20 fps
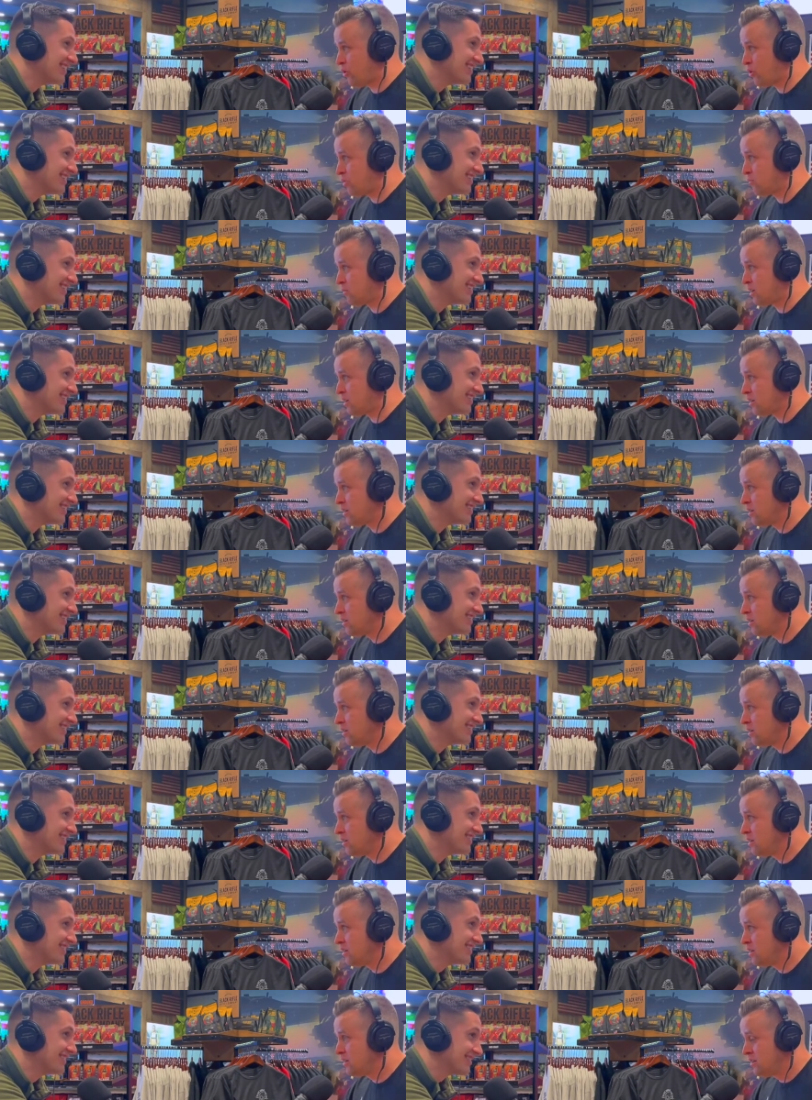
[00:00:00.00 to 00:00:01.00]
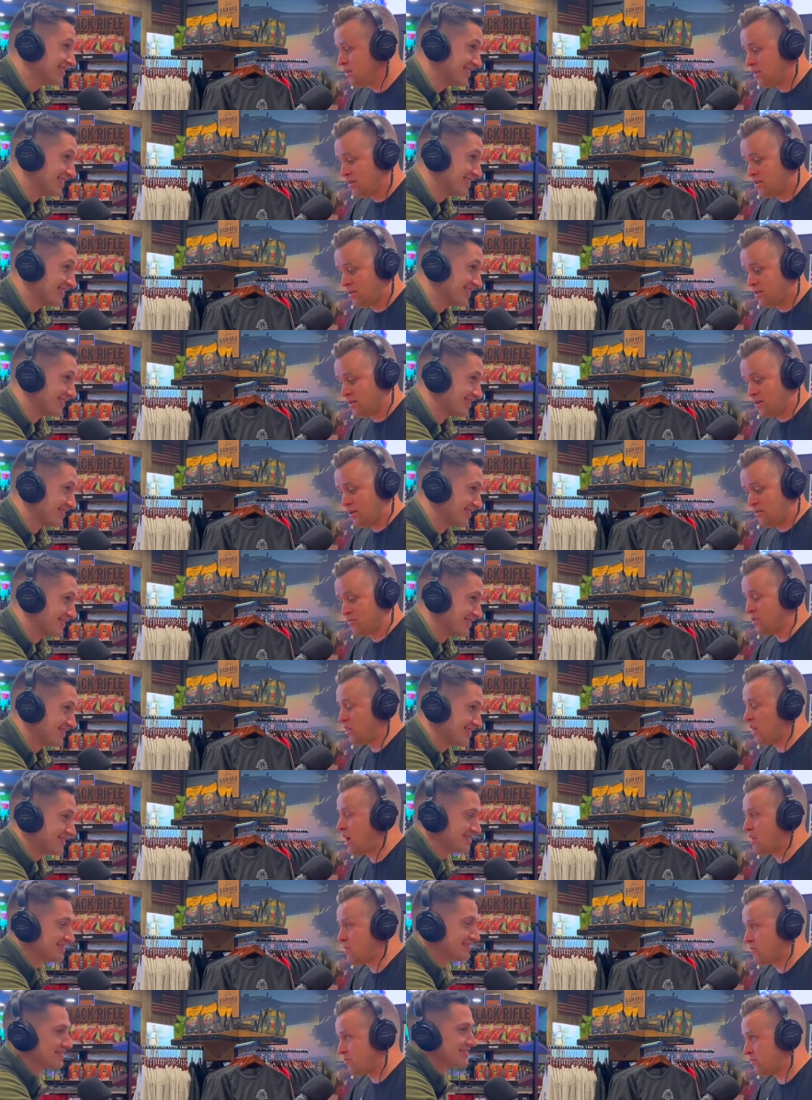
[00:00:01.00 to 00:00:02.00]
Speaker 1: army. Yeah. Of
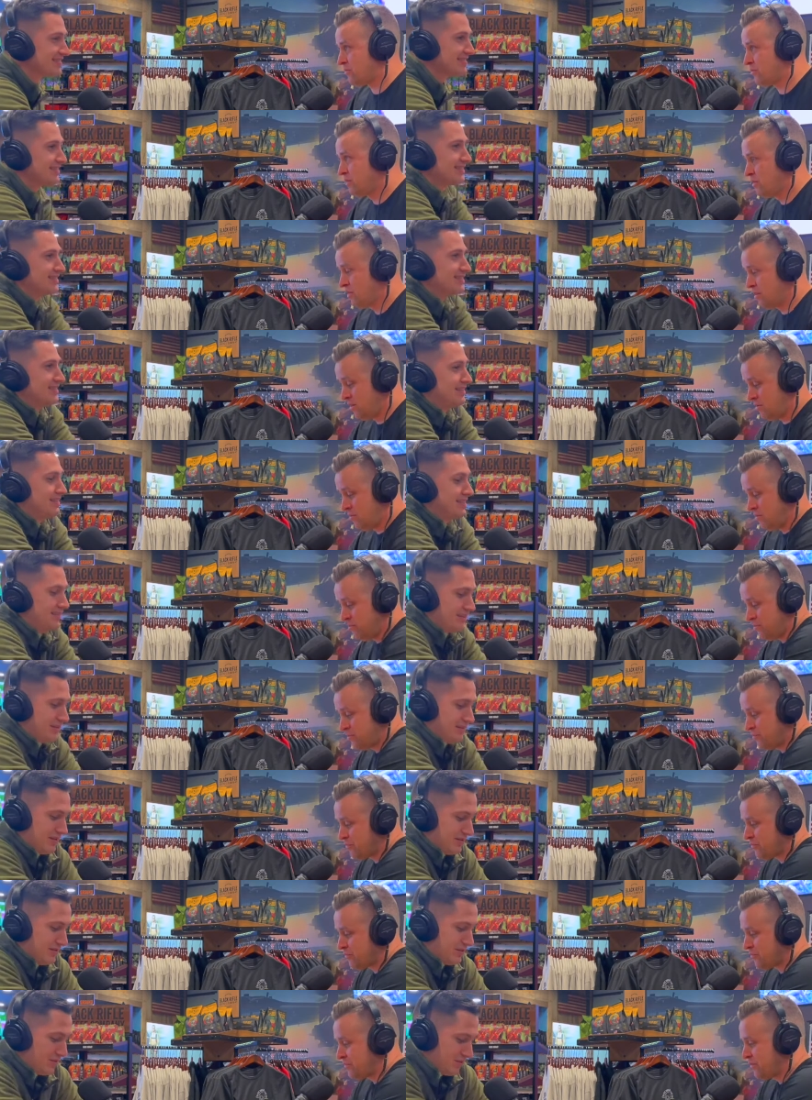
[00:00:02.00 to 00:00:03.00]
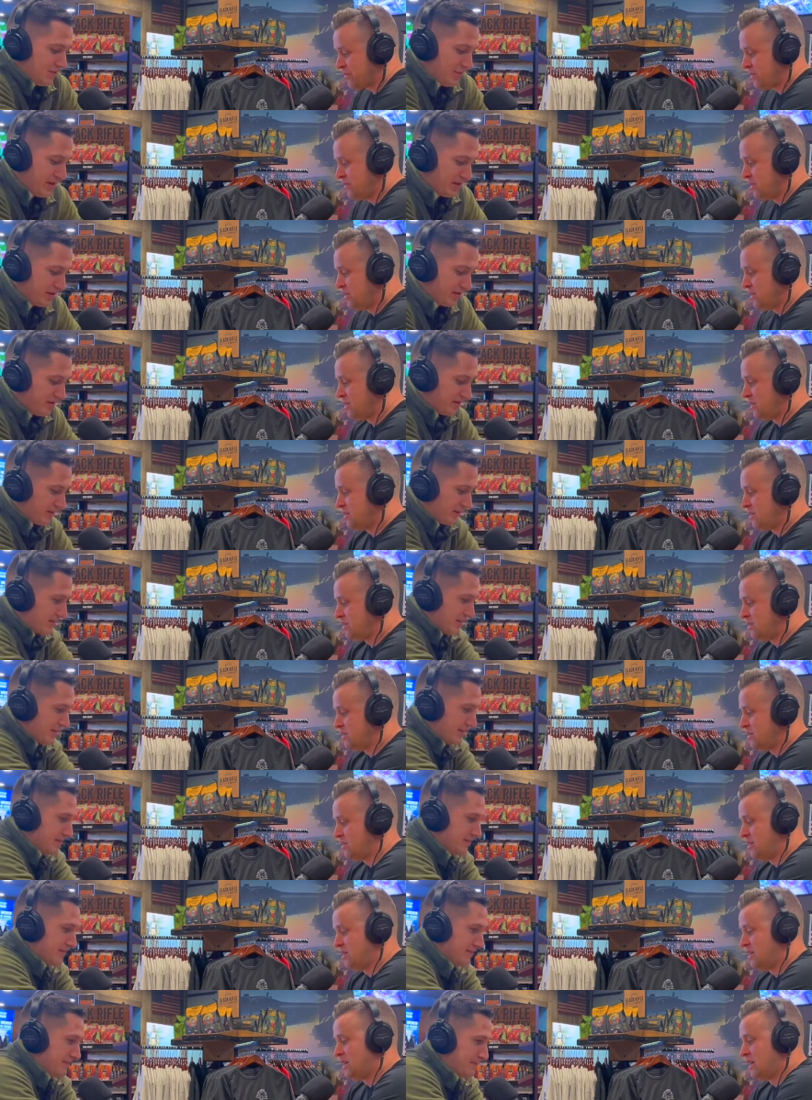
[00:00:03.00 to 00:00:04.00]
life. Why do you think
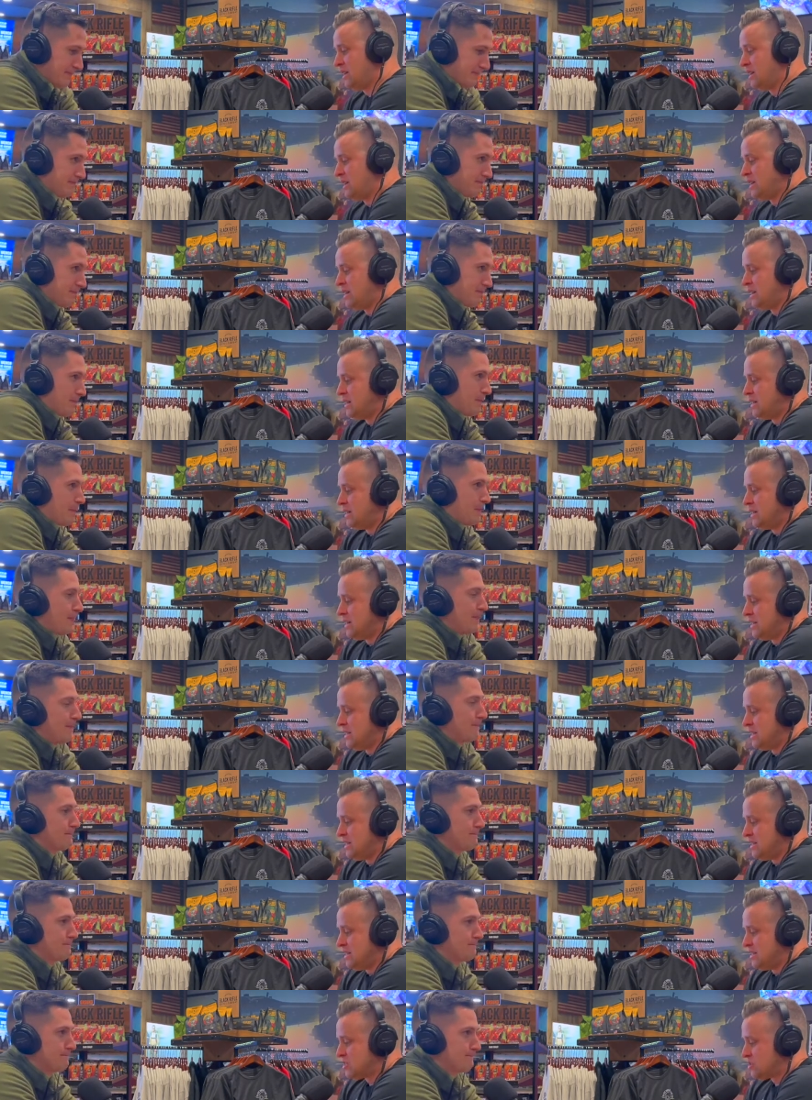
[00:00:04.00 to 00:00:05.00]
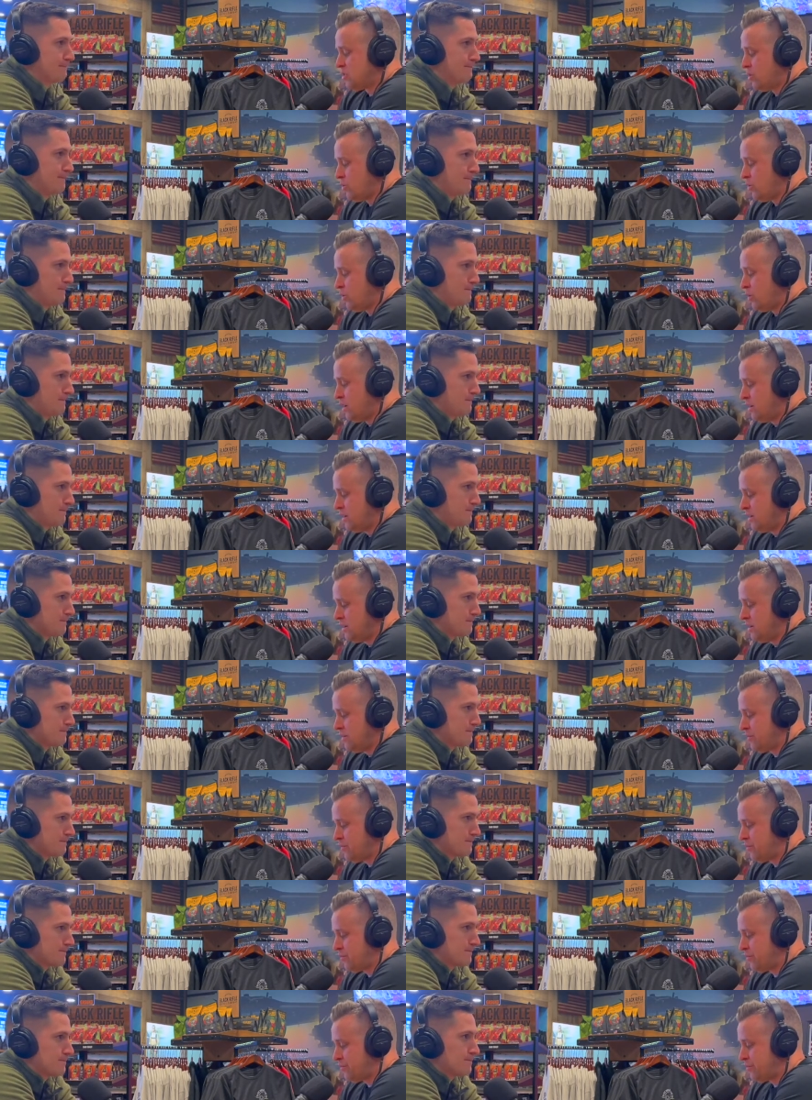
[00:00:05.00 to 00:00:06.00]
that? So,
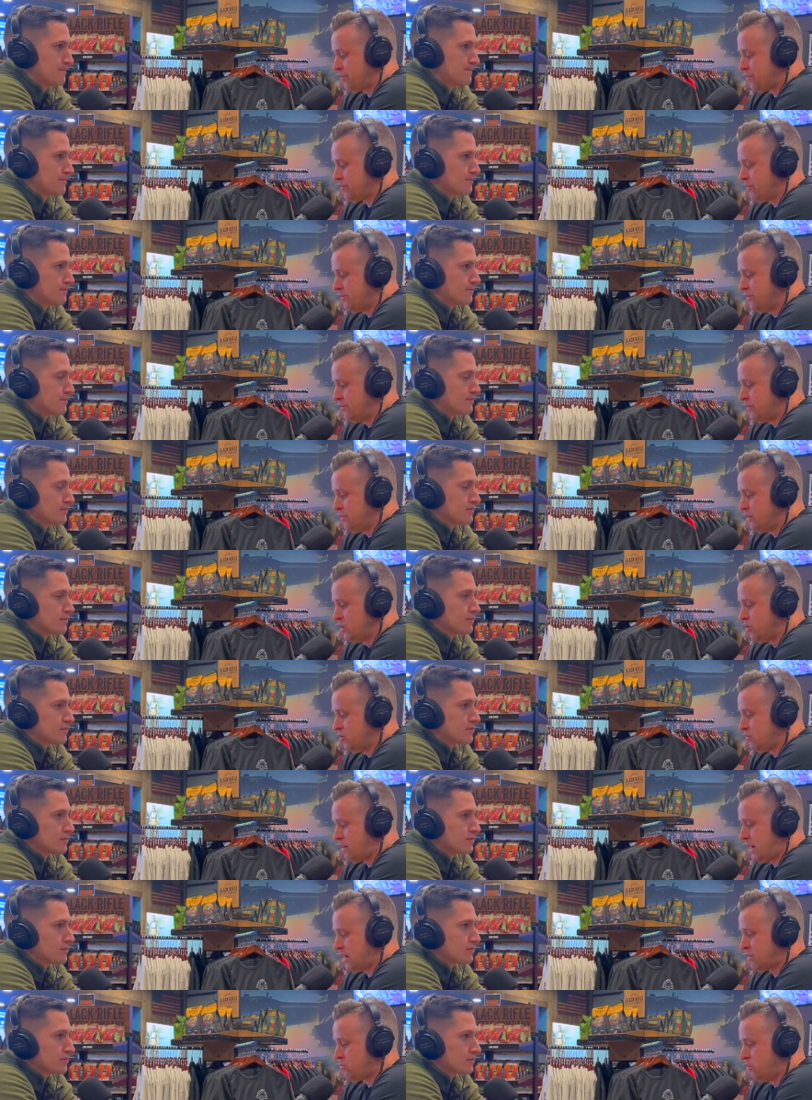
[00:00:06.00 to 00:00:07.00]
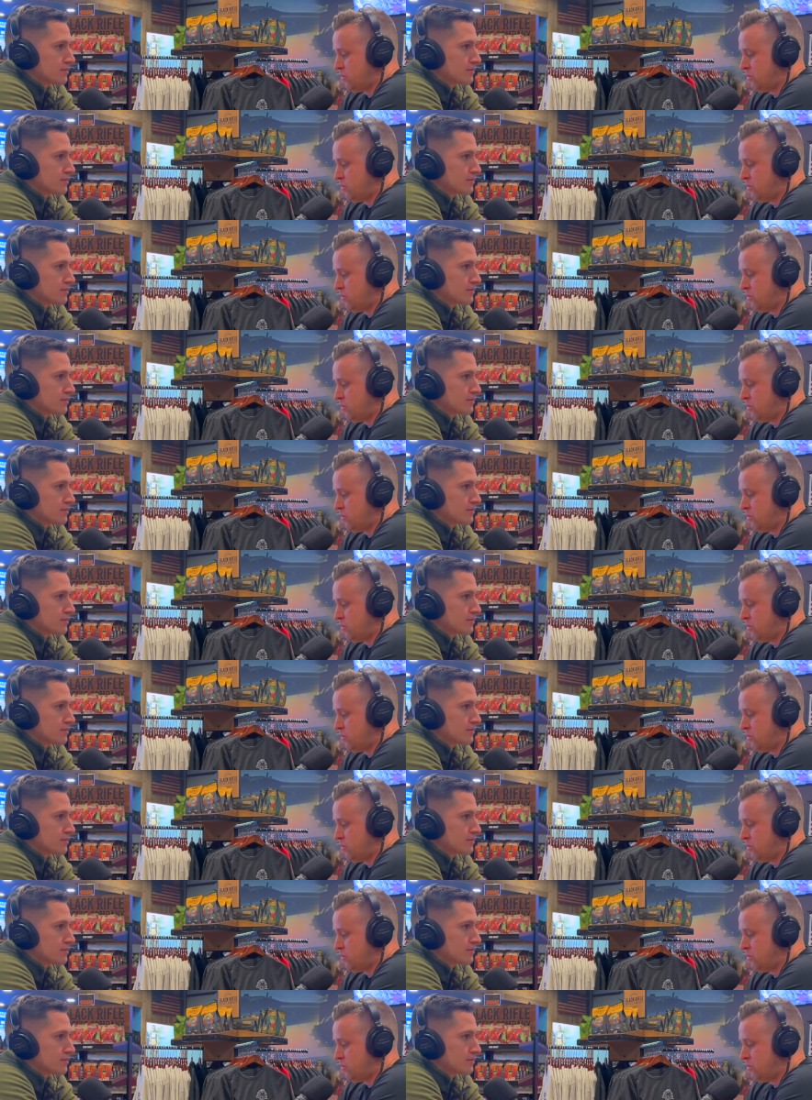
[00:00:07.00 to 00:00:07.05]
you know, back